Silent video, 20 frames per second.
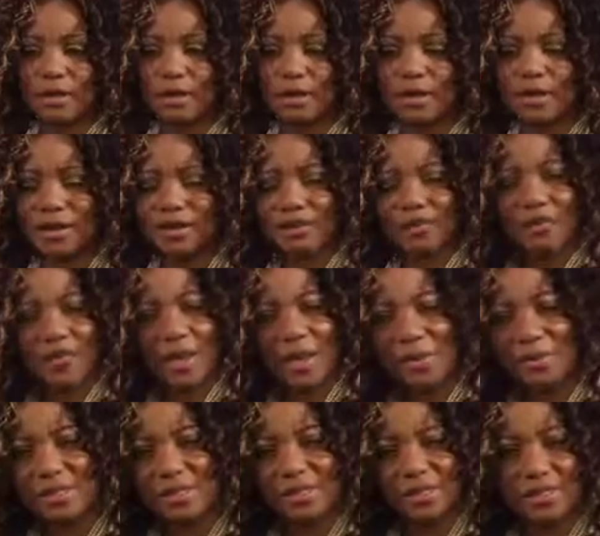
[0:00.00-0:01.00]
on our
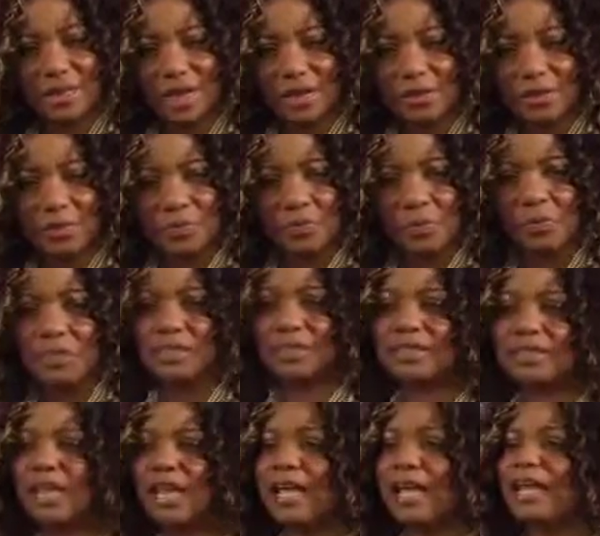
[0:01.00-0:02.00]
families and our
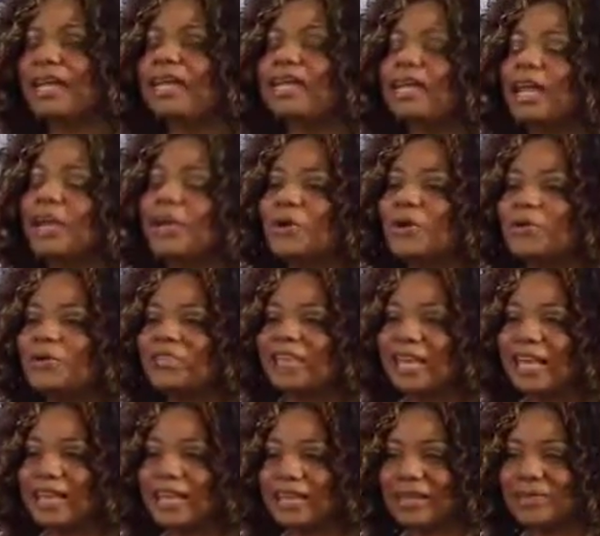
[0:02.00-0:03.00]
communities. And I don't
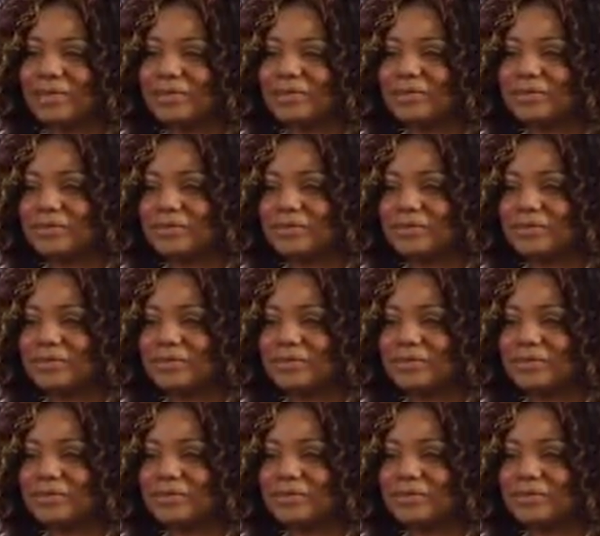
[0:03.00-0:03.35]
get it.